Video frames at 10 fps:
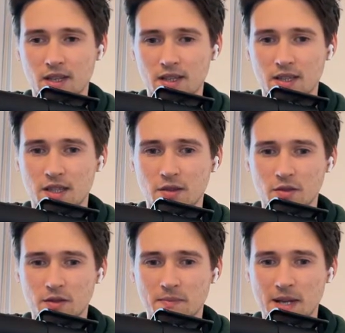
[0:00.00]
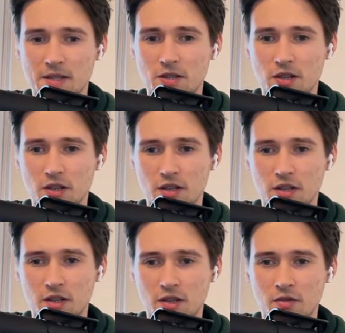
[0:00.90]
Did you use messaging
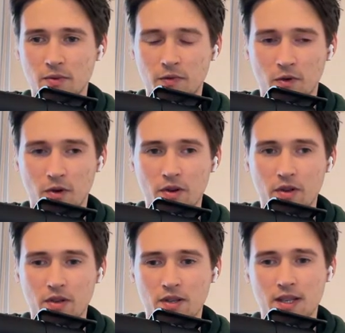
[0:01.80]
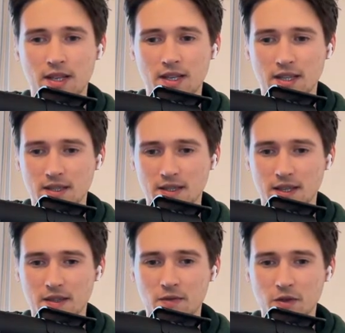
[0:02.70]
queue before in, in
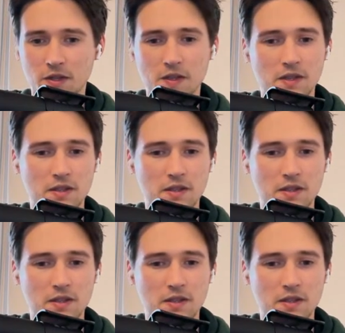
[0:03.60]
Salesforce?